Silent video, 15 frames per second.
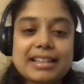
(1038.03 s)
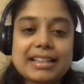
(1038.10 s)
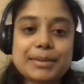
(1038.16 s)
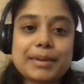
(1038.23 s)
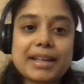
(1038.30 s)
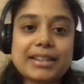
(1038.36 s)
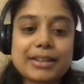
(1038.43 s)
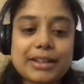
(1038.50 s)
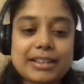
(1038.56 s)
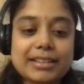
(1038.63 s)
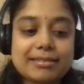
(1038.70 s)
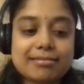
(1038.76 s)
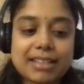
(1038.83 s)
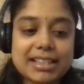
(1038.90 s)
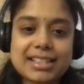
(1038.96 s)
That's why I
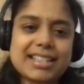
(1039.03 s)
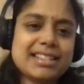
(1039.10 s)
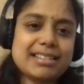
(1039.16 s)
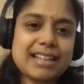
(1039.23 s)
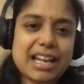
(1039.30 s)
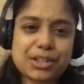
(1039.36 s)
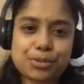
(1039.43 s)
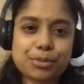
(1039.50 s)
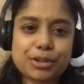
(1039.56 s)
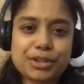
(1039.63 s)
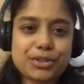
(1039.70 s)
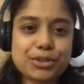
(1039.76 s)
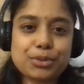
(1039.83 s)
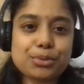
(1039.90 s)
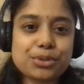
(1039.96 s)
thought dashboard
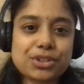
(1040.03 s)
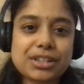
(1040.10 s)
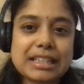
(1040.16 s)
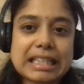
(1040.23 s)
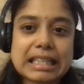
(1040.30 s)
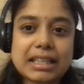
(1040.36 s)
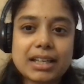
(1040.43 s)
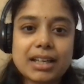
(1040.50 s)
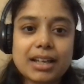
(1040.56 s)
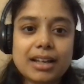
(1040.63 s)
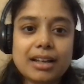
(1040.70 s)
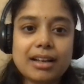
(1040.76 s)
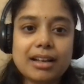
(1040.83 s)
is usually,